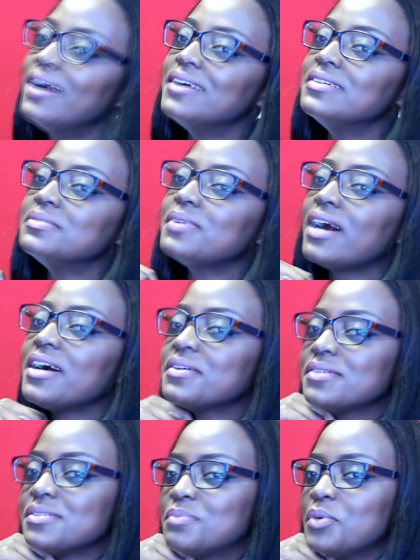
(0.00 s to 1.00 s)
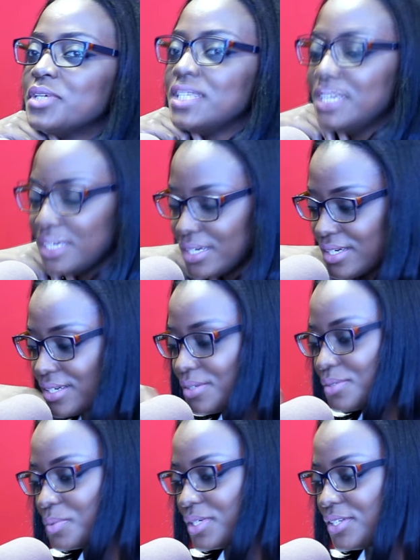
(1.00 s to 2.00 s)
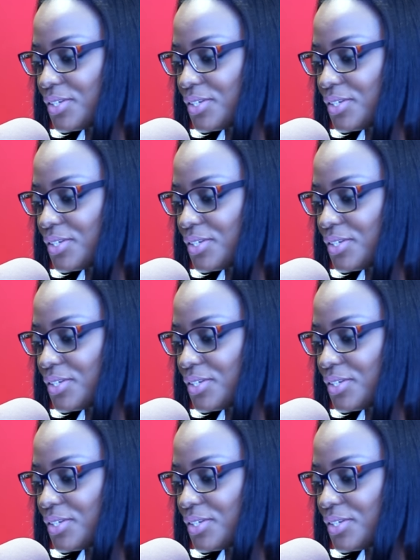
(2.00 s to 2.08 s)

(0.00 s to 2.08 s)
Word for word: Um, I was born here. I was born